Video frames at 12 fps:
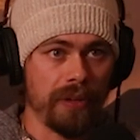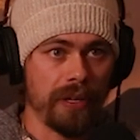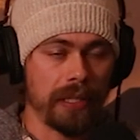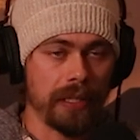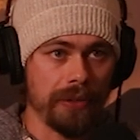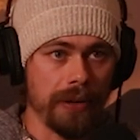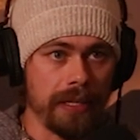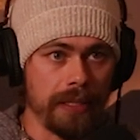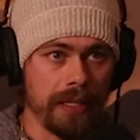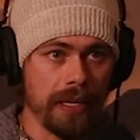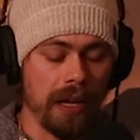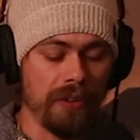a very clear
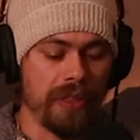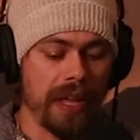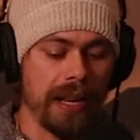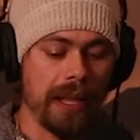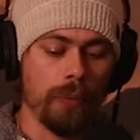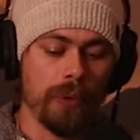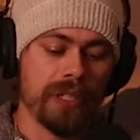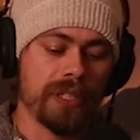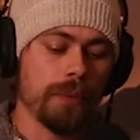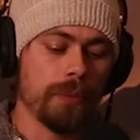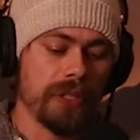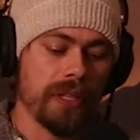idea of that. And what he
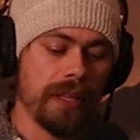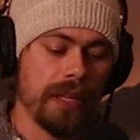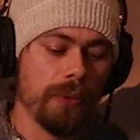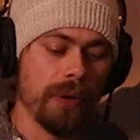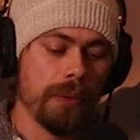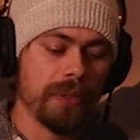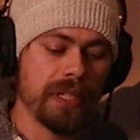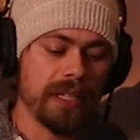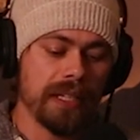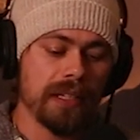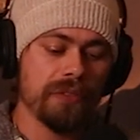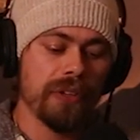said was that they were able to
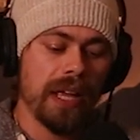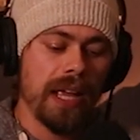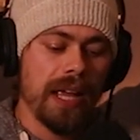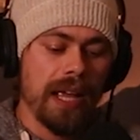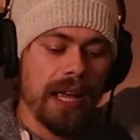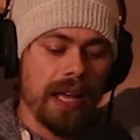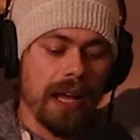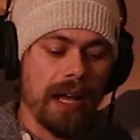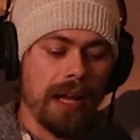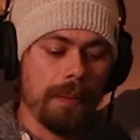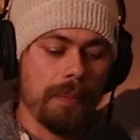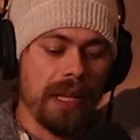give
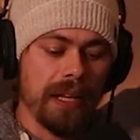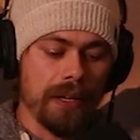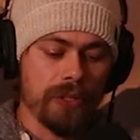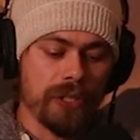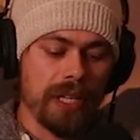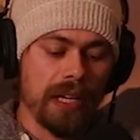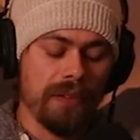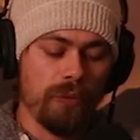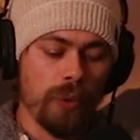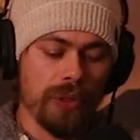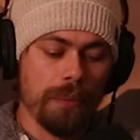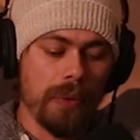an understanding
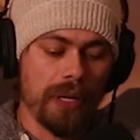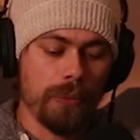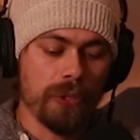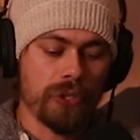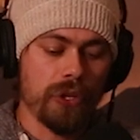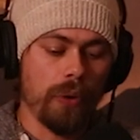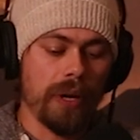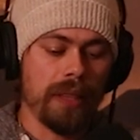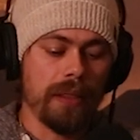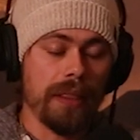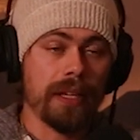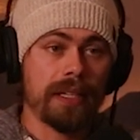of where the money was
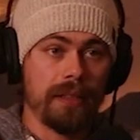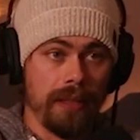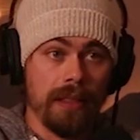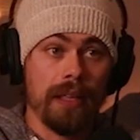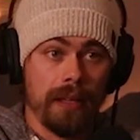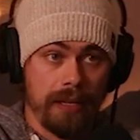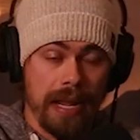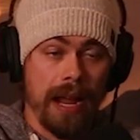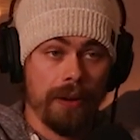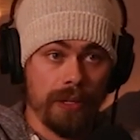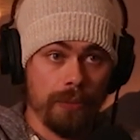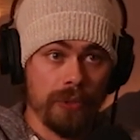going that the
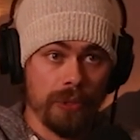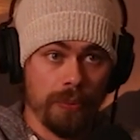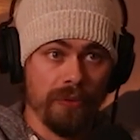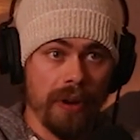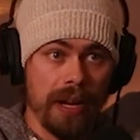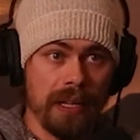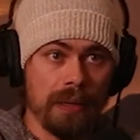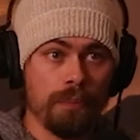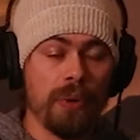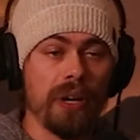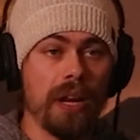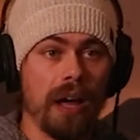county was providing,
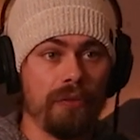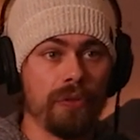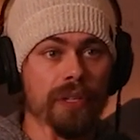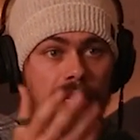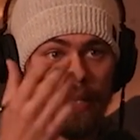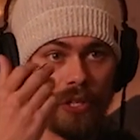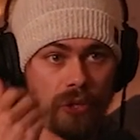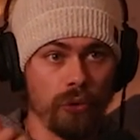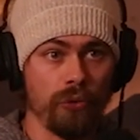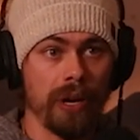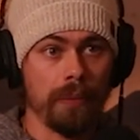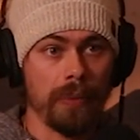but not for the
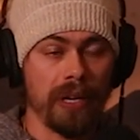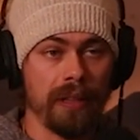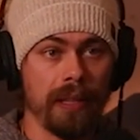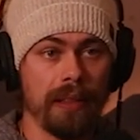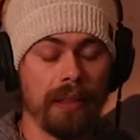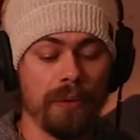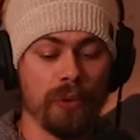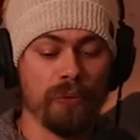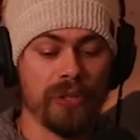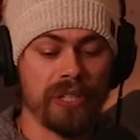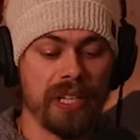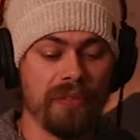additional grant money that they were
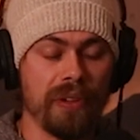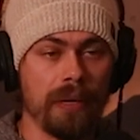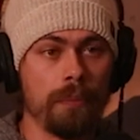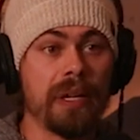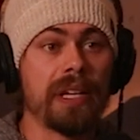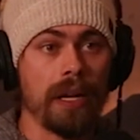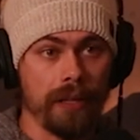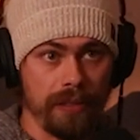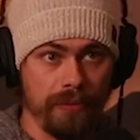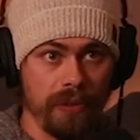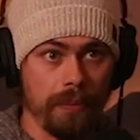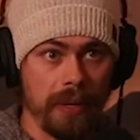receiving
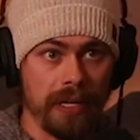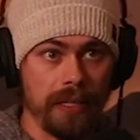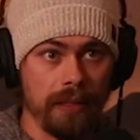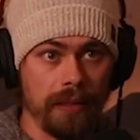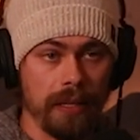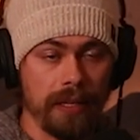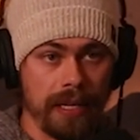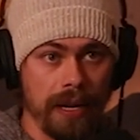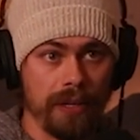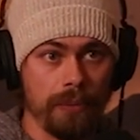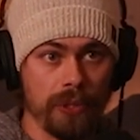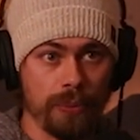because of the money that the
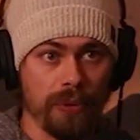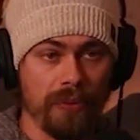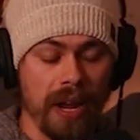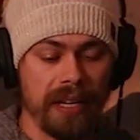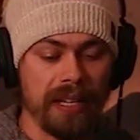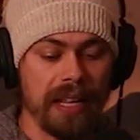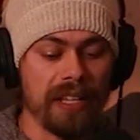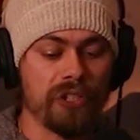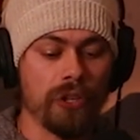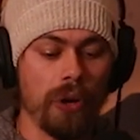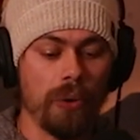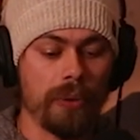county was providing. And
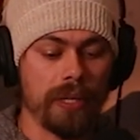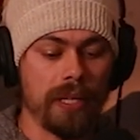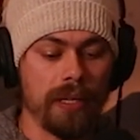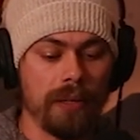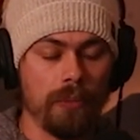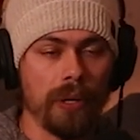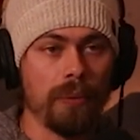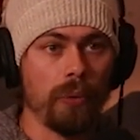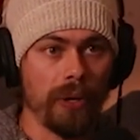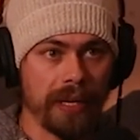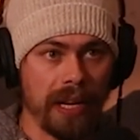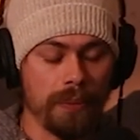so he wanted
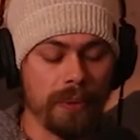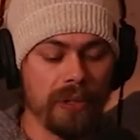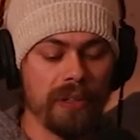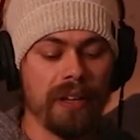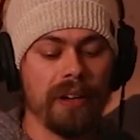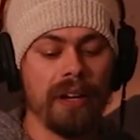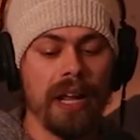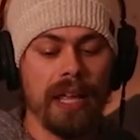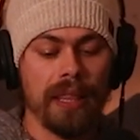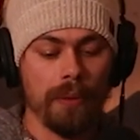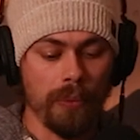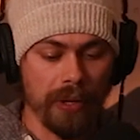more accountability there.
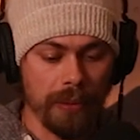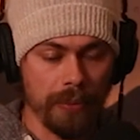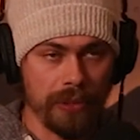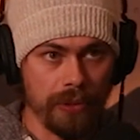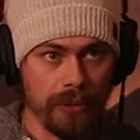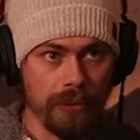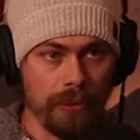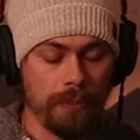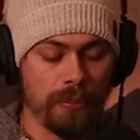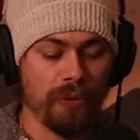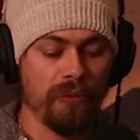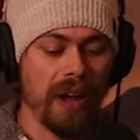They weren't able
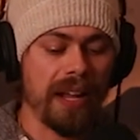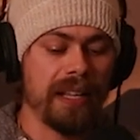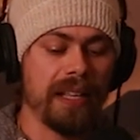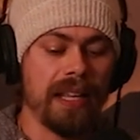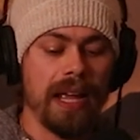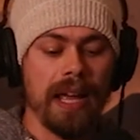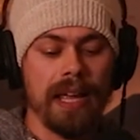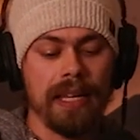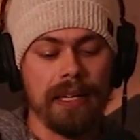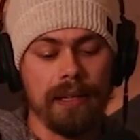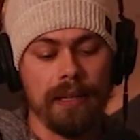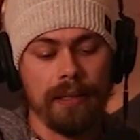to provide it.
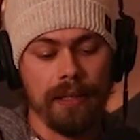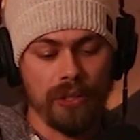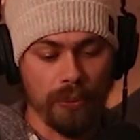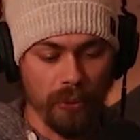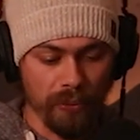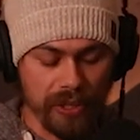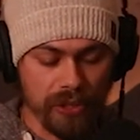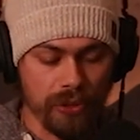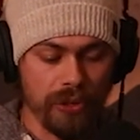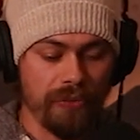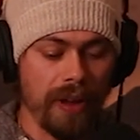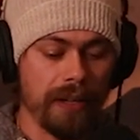He did some more
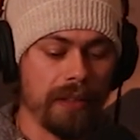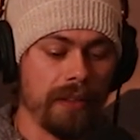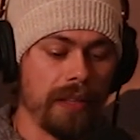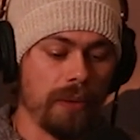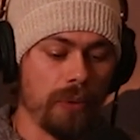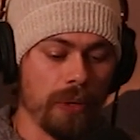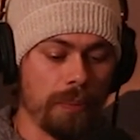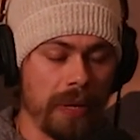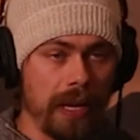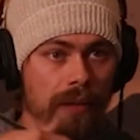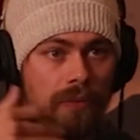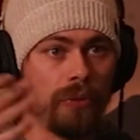research. He found out that they were
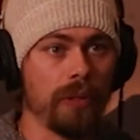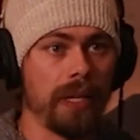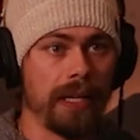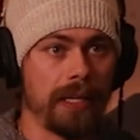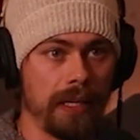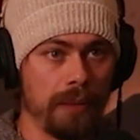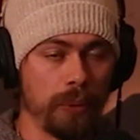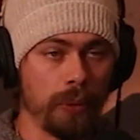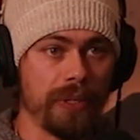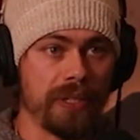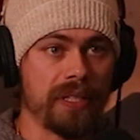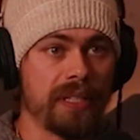paying for like
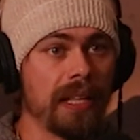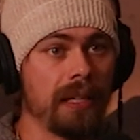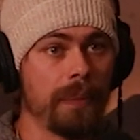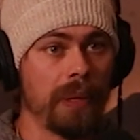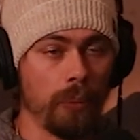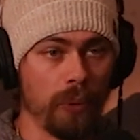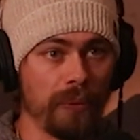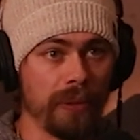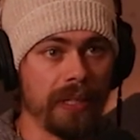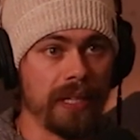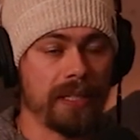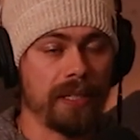employees in Salem that weren't
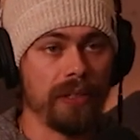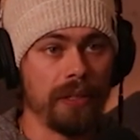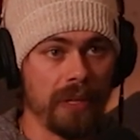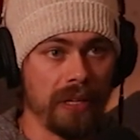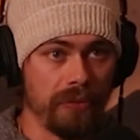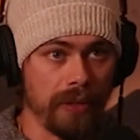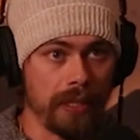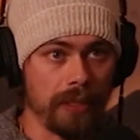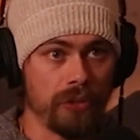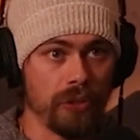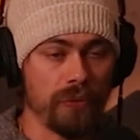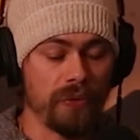really necessarily
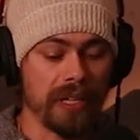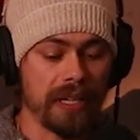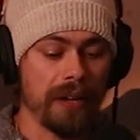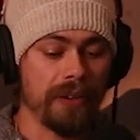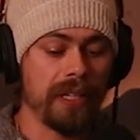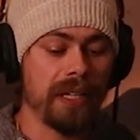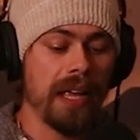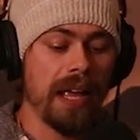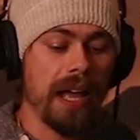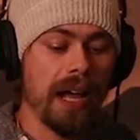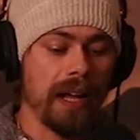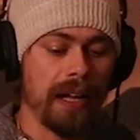benefiting Josephine County,
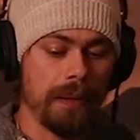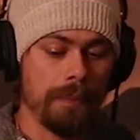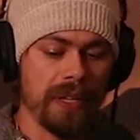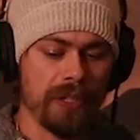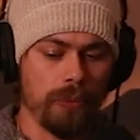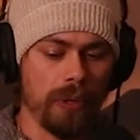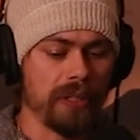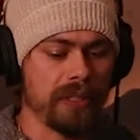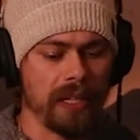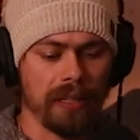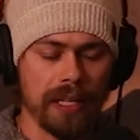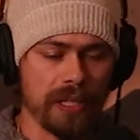as well
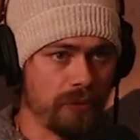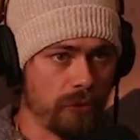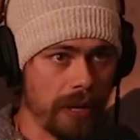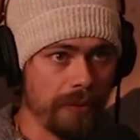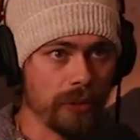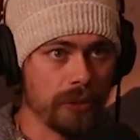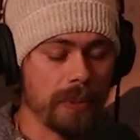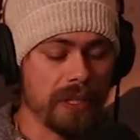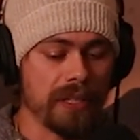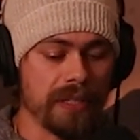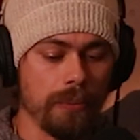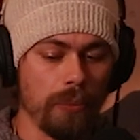as like lots of travel
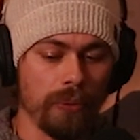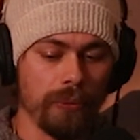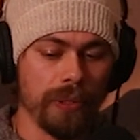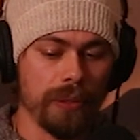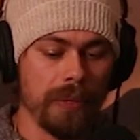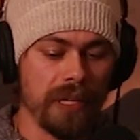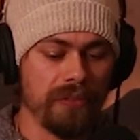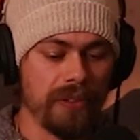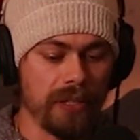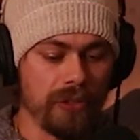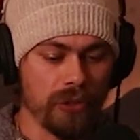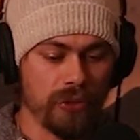expenses that weren't really
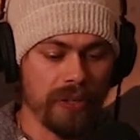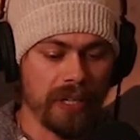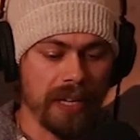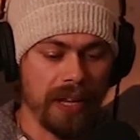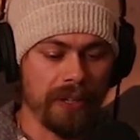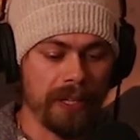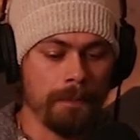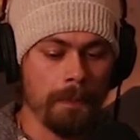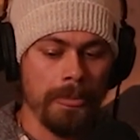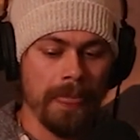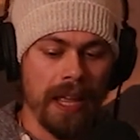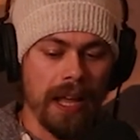benefiting Josephine County.
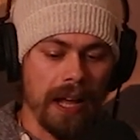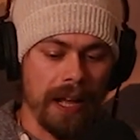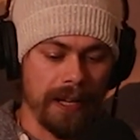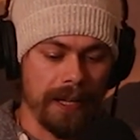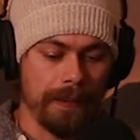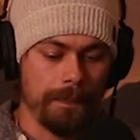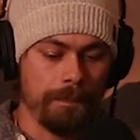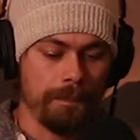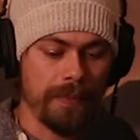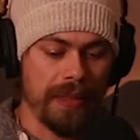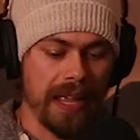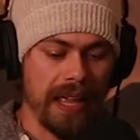
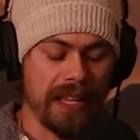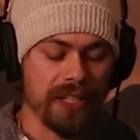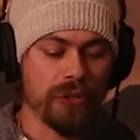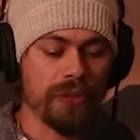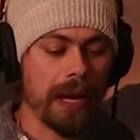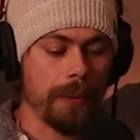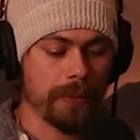And so